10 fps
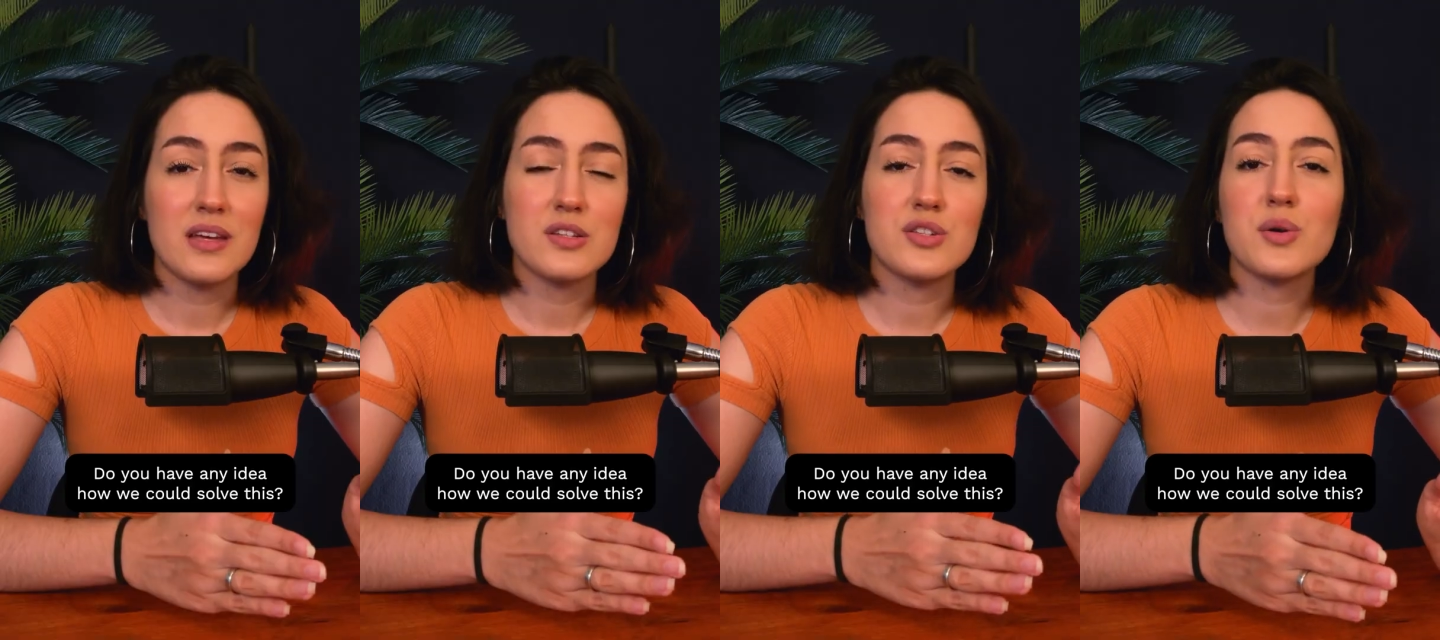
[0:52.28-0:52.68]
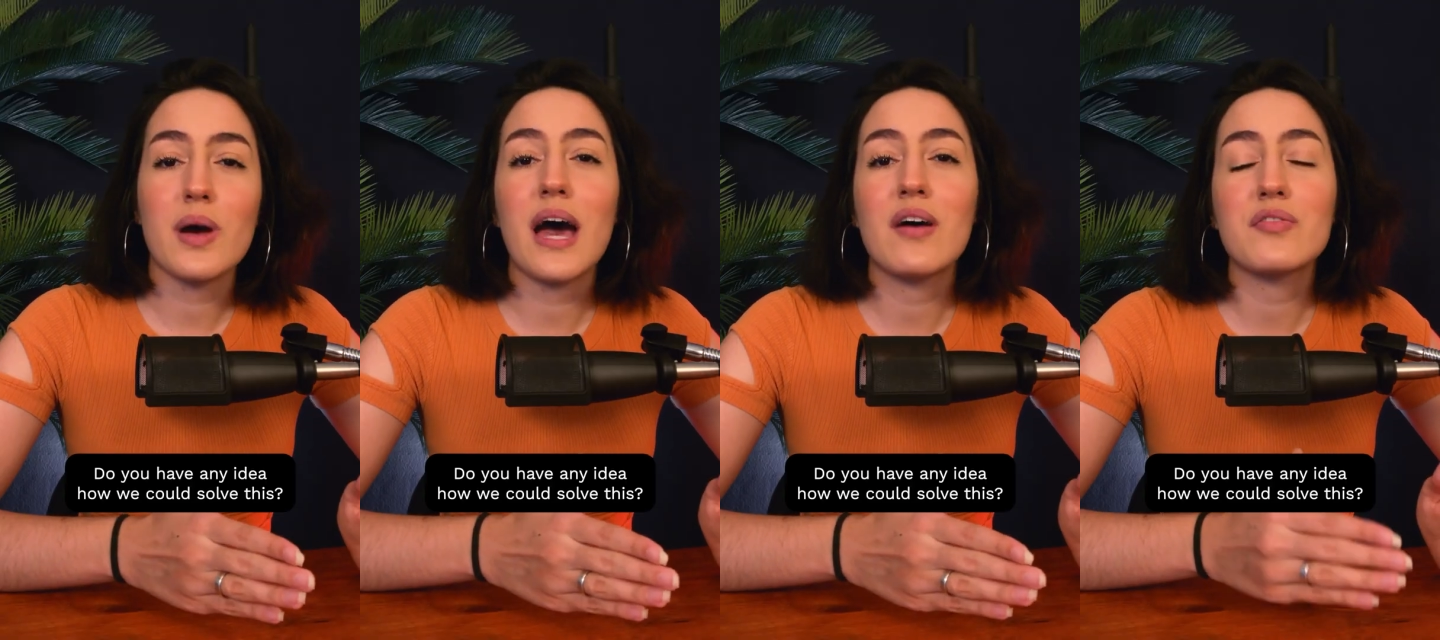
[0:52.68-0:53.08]
Do you
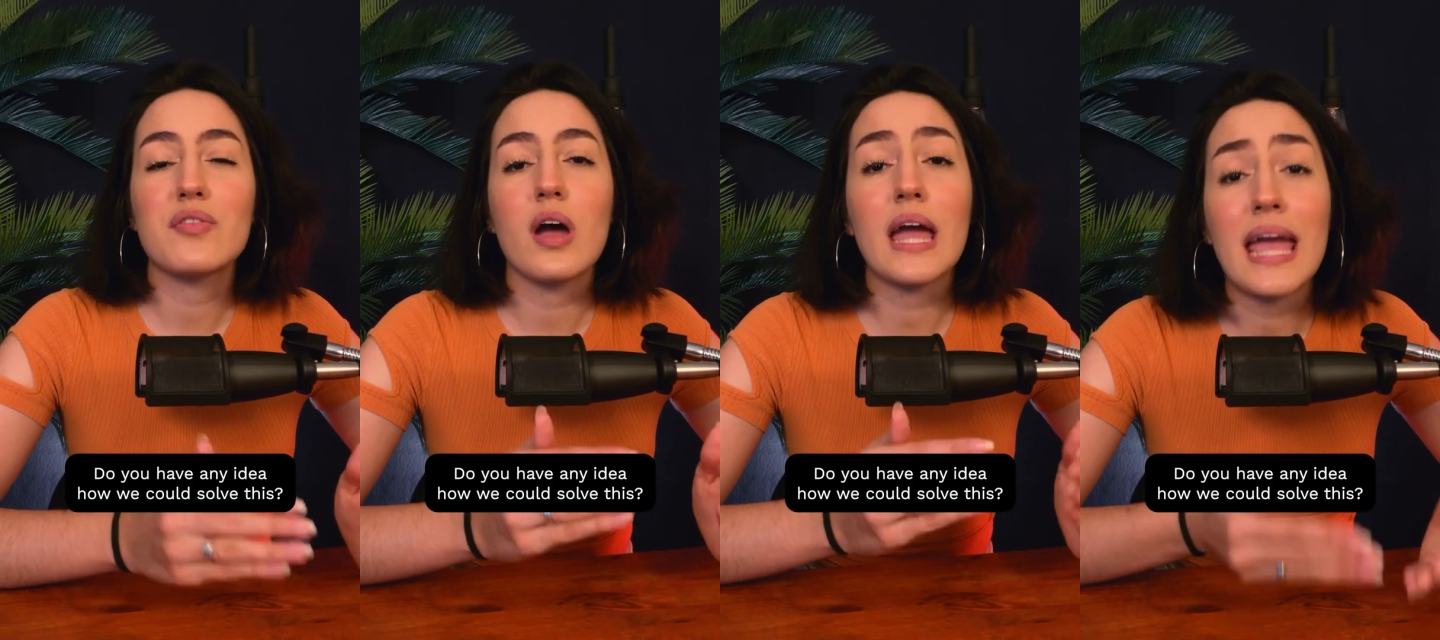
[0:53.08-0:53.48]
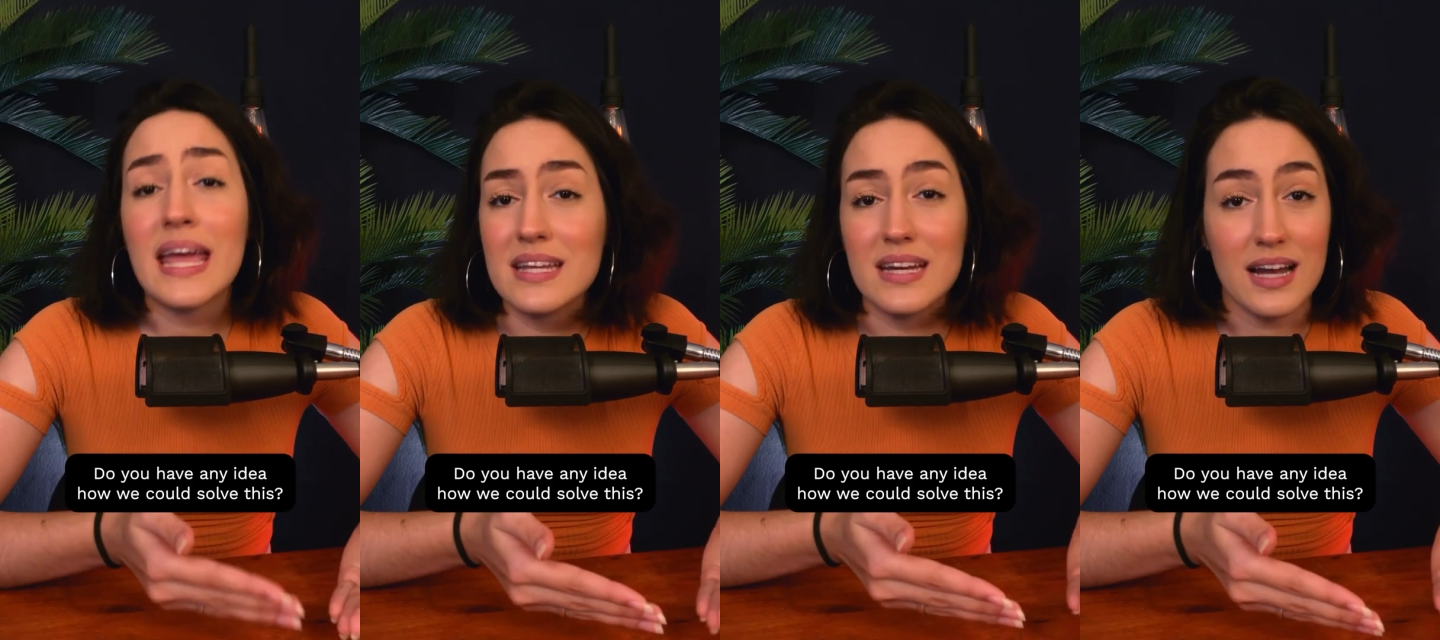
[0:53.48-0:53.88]
have
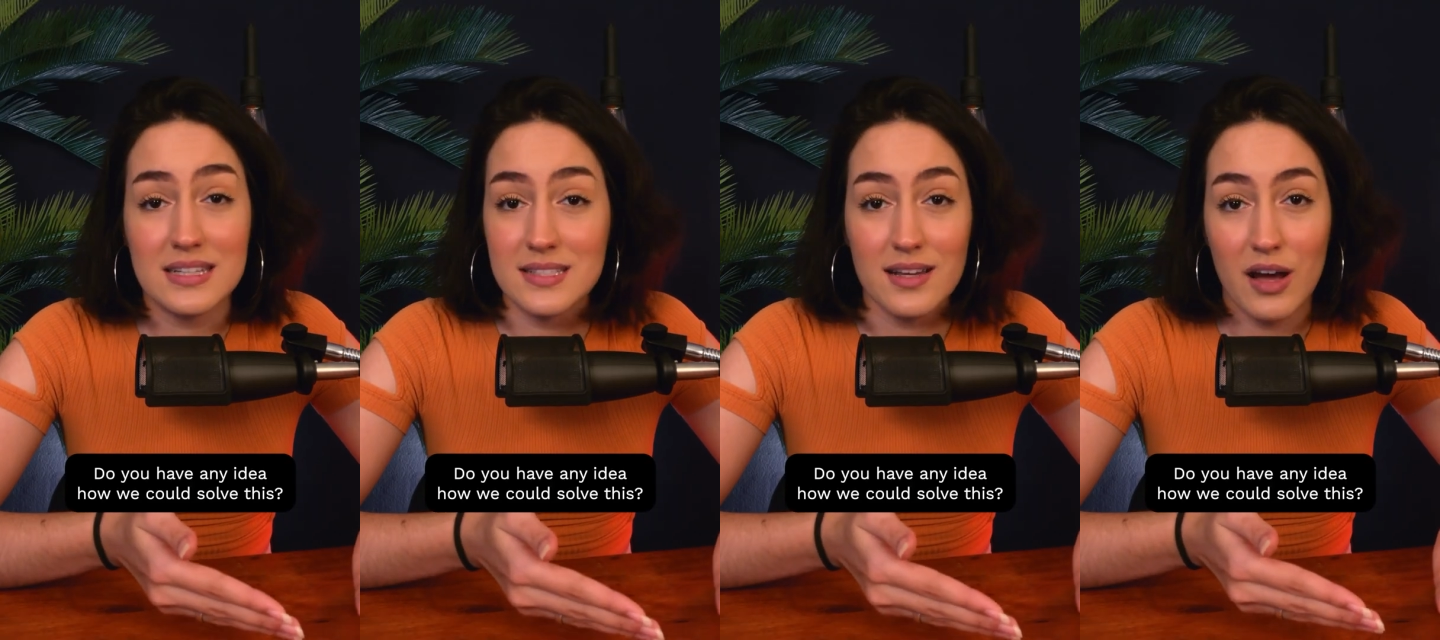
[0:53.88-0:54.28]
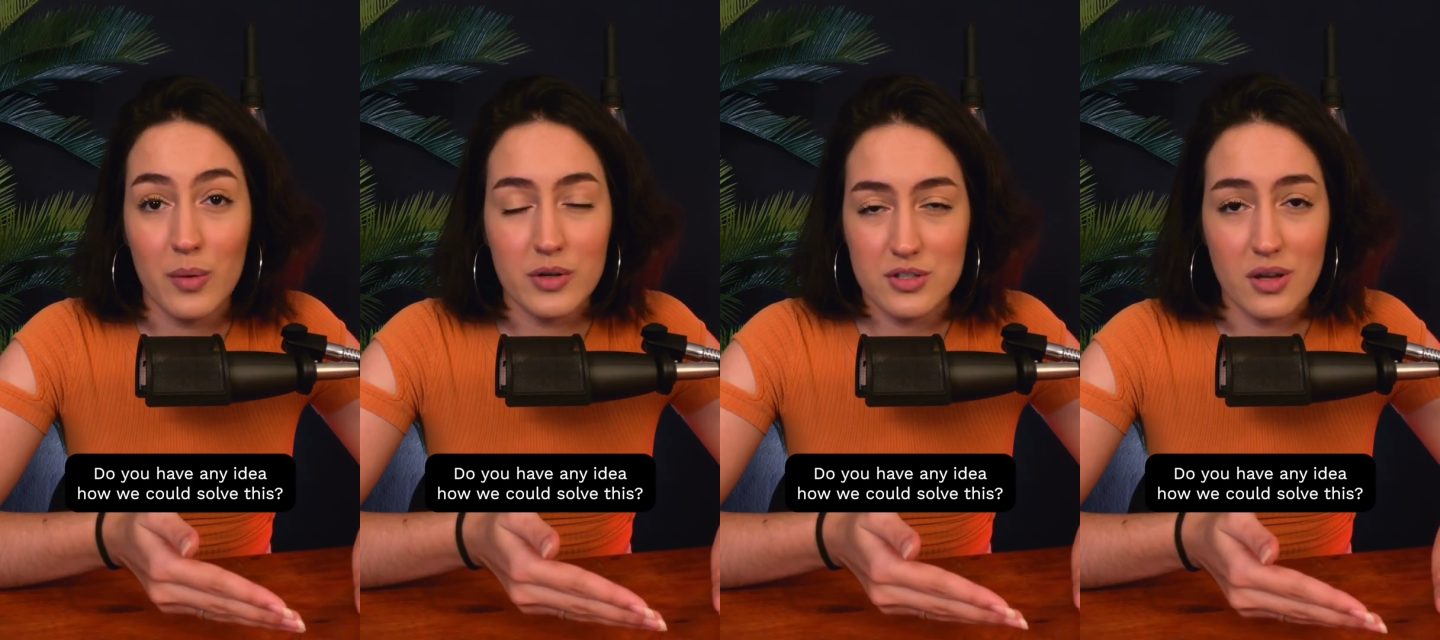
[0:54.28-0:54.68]
any idea how we could